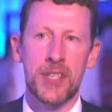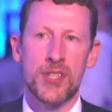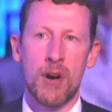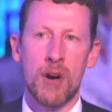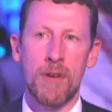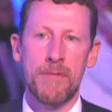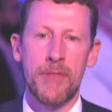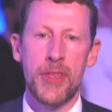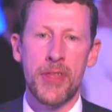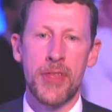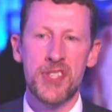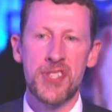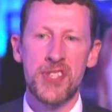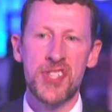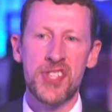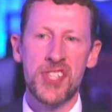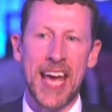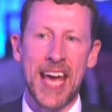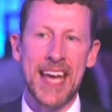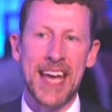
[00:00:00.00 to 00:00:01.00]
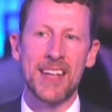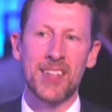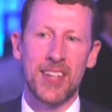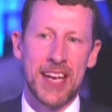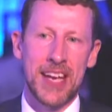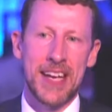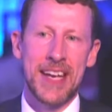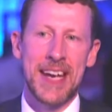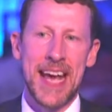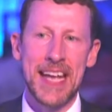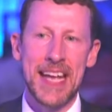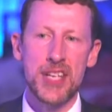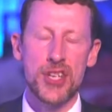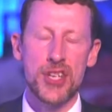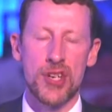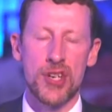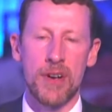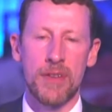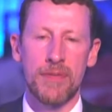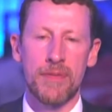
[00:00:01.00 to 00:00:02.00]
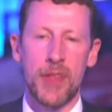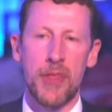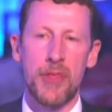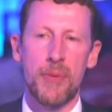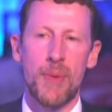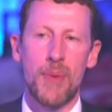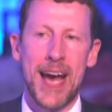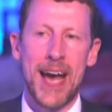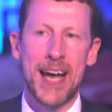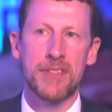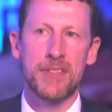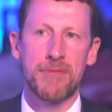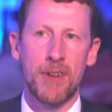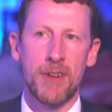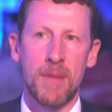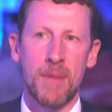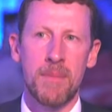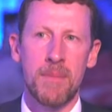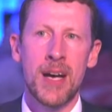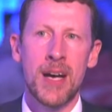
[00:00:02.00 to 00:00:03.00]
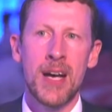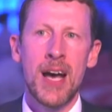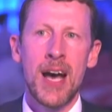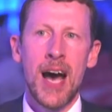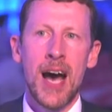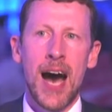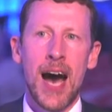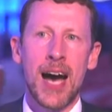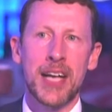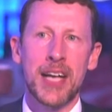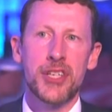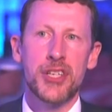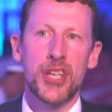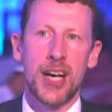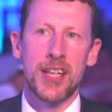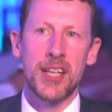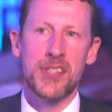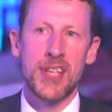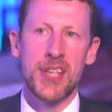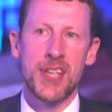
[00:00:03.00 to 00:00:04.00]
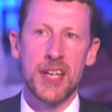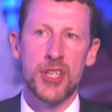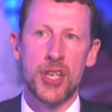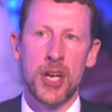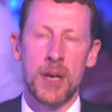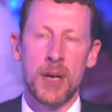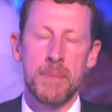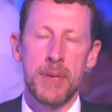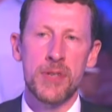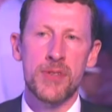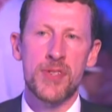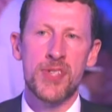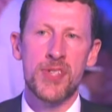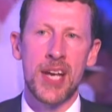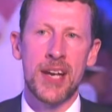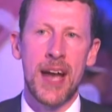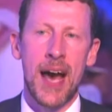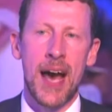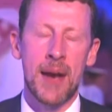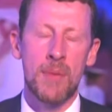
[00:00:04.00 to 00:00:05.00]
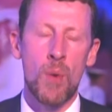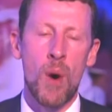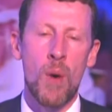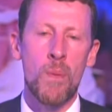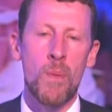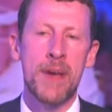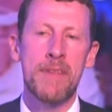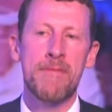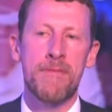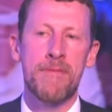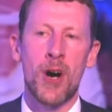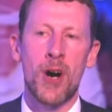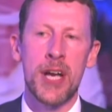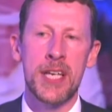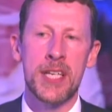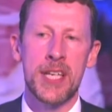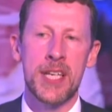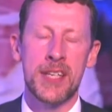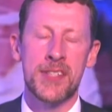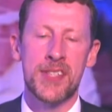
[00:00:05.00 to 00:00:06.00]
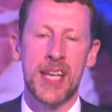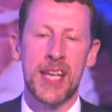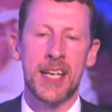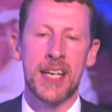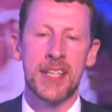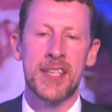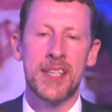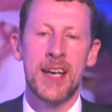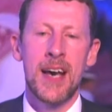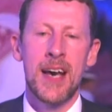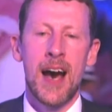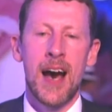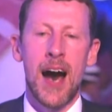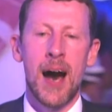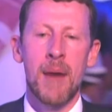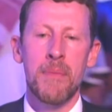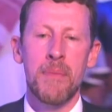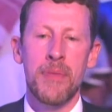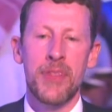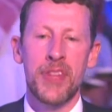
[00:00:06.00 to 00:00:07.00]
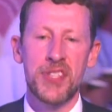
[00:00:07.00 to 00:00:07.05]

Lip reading: of the scale and nature of the threat from child sexual abuse. And what we find is that the